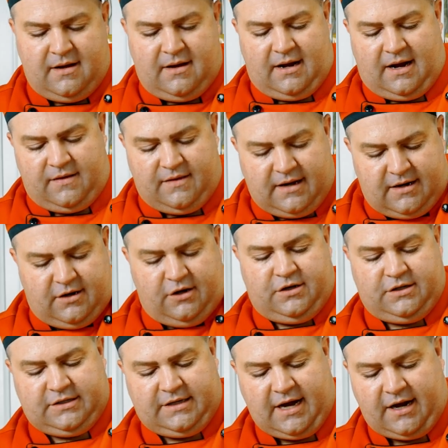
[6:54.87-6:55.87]
And then you
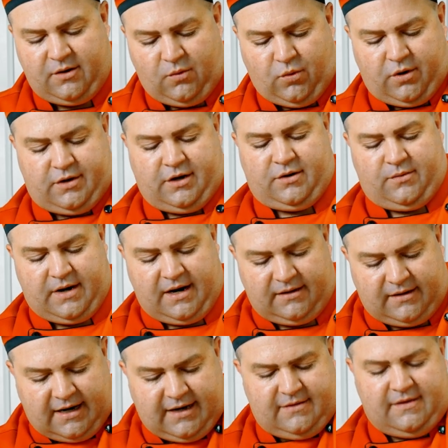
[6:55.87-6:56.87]
just kind of work it
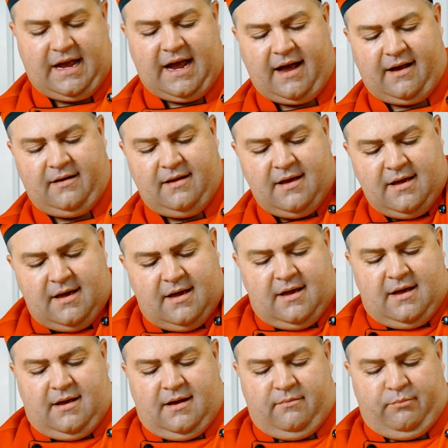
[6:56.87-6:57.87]
around like that.
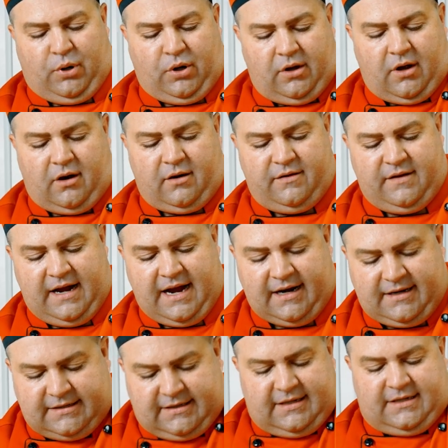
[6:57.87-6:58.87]
Pull all of the
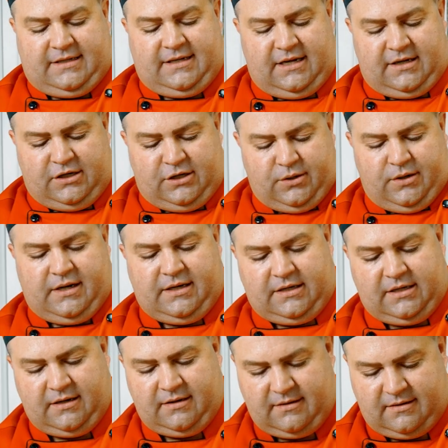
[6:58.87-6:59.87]
excess into
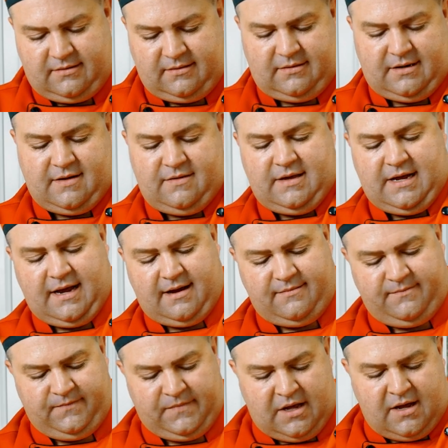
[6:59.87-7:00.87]
it. And
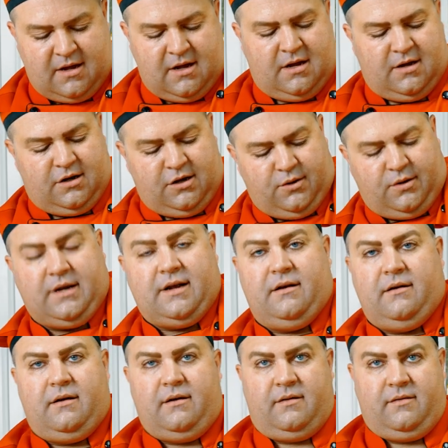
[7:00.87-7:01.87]
then you
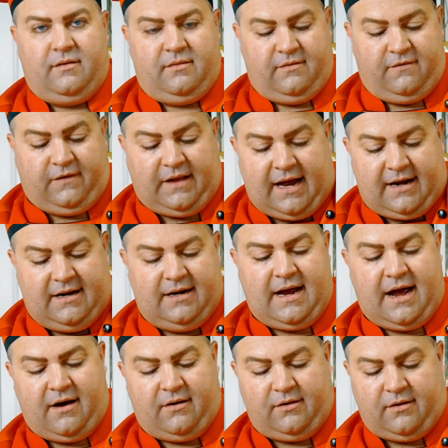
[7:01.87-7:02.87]
can flatten it
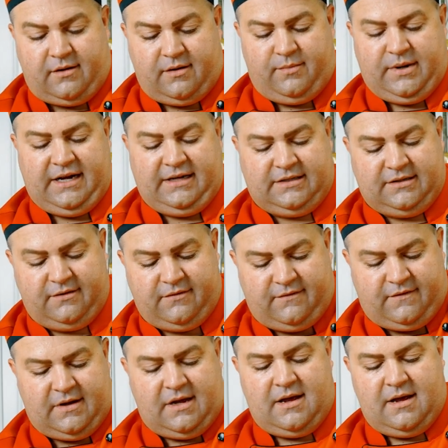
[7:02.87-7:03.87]
out on a piece of